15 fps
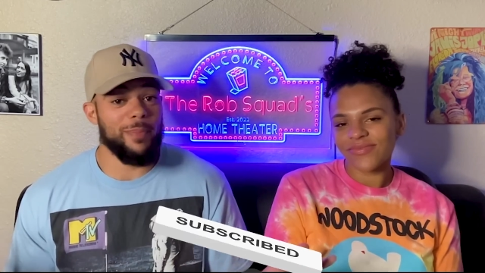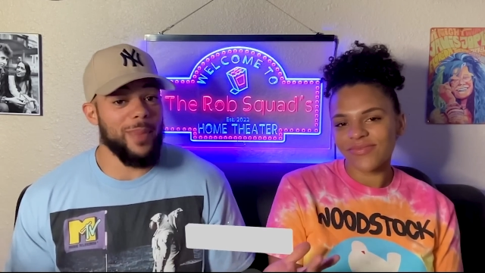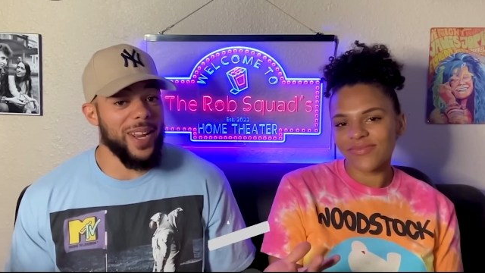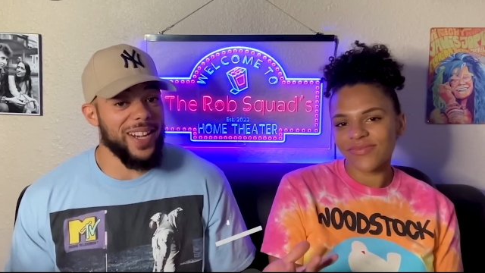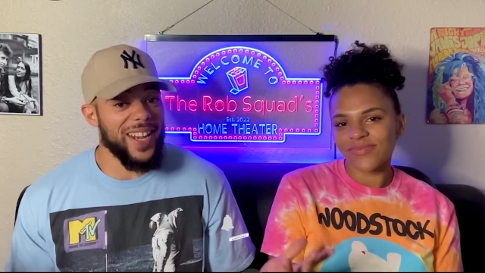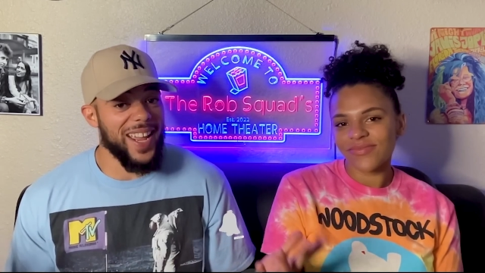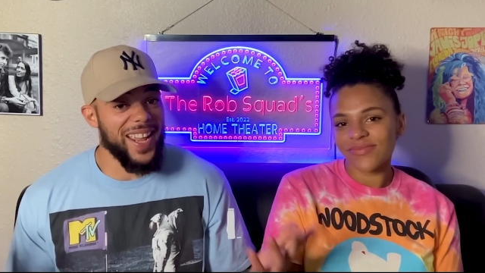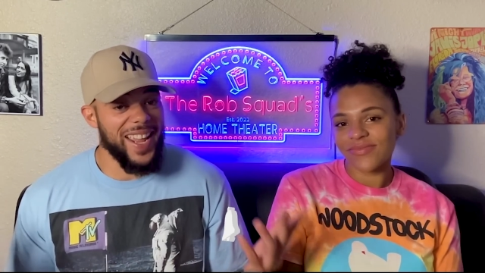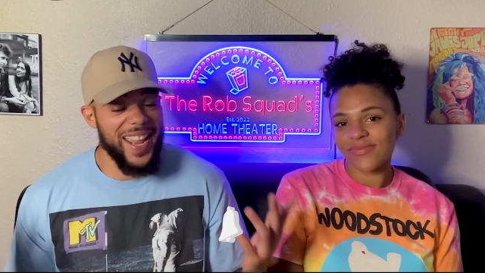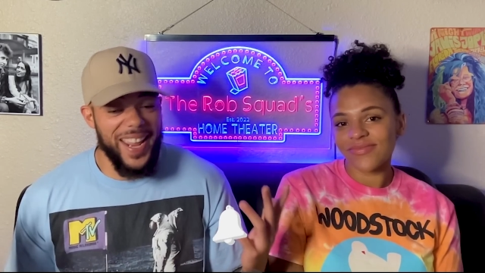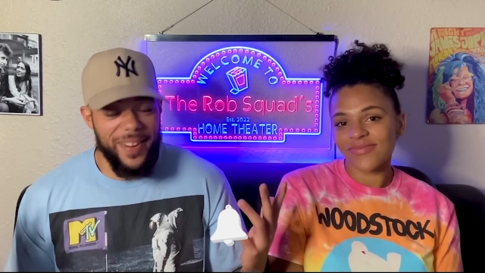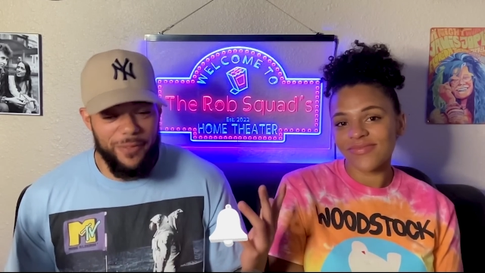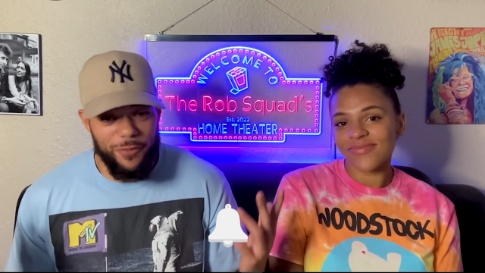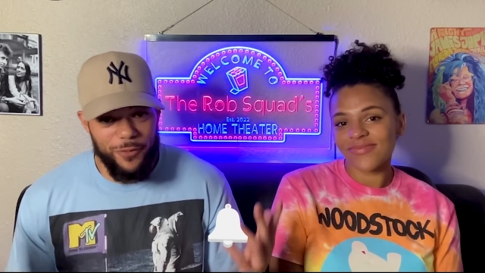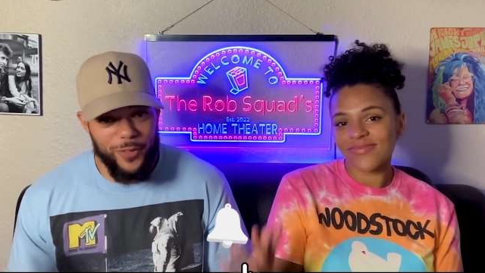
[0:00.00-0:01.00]
Speaker 1: Monday and
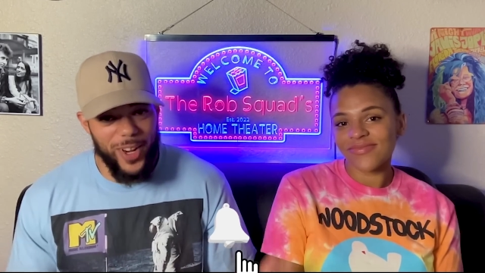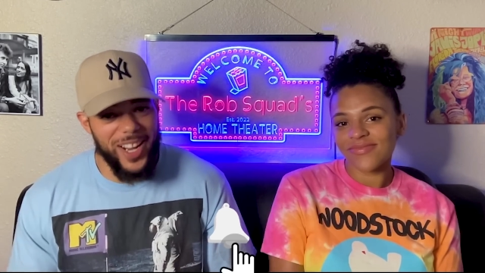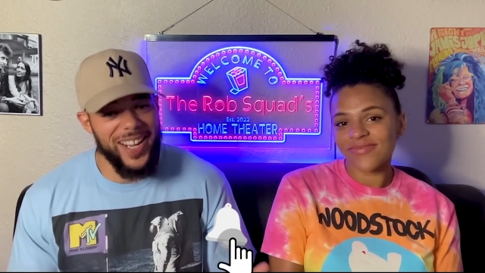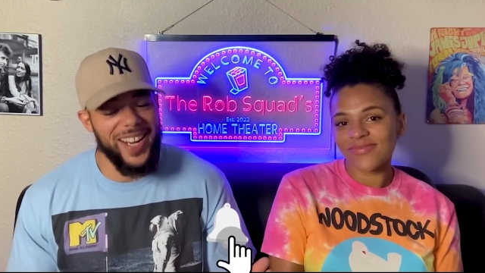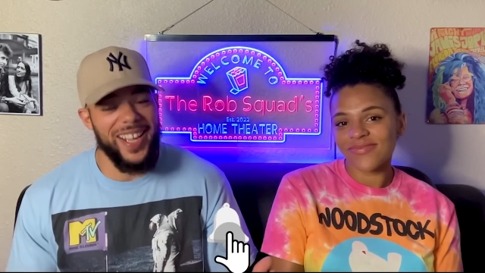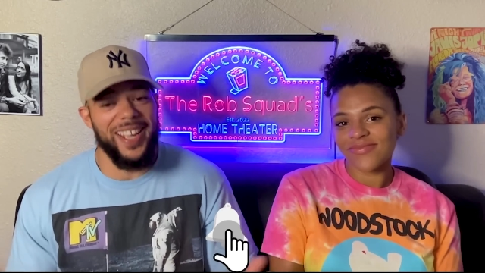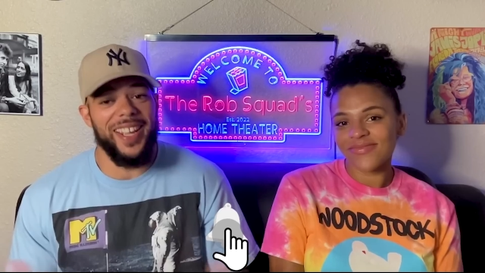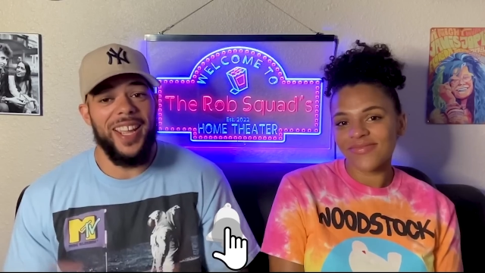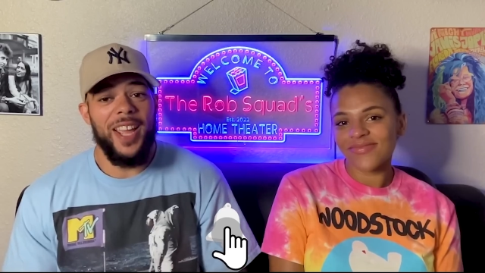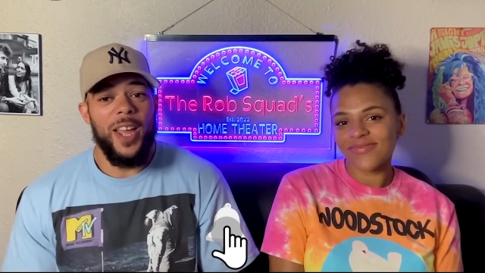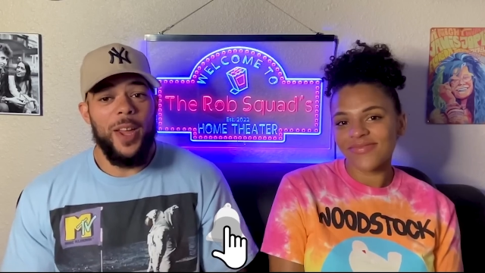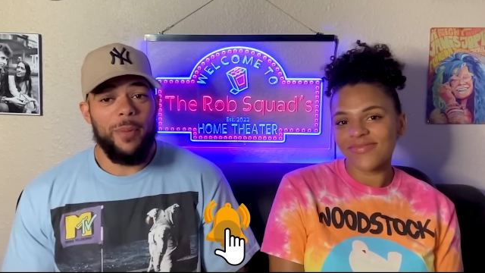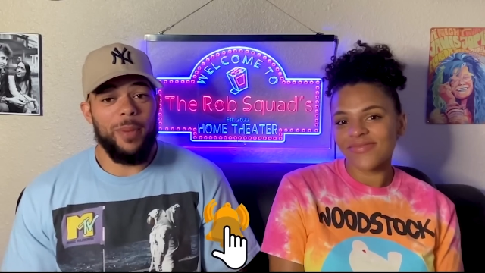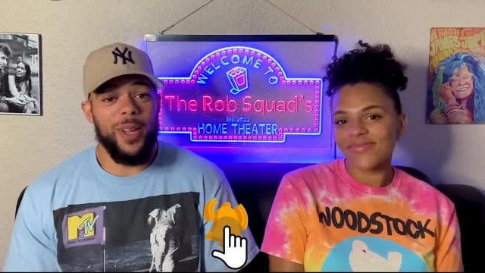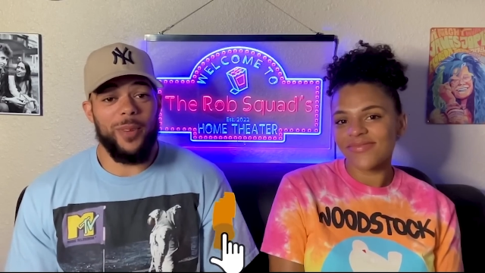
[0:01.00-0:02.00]
Friday.
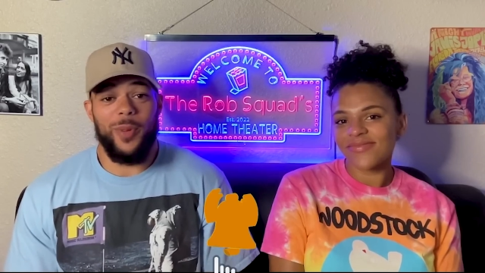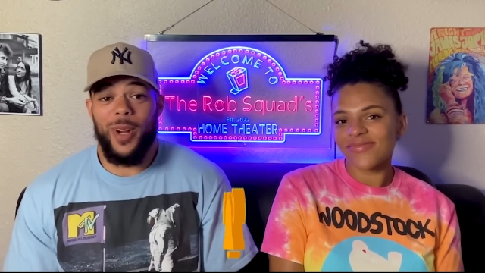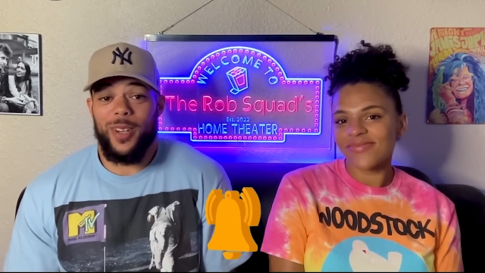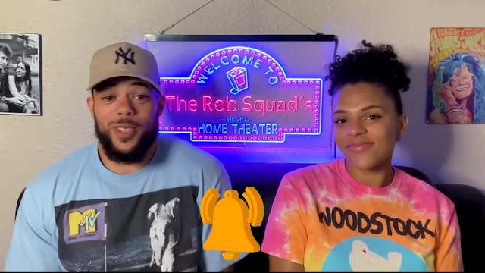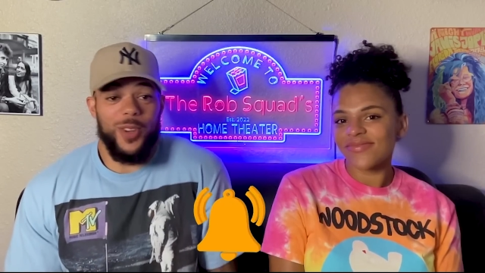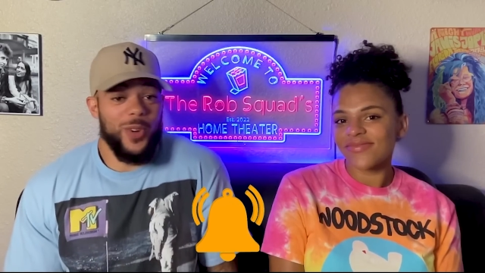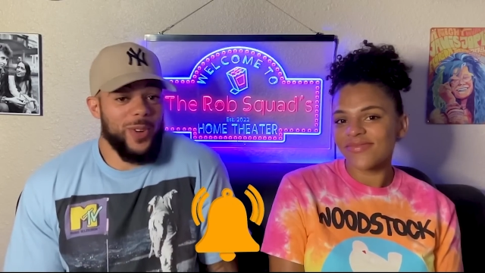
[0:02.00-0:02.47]
But we are so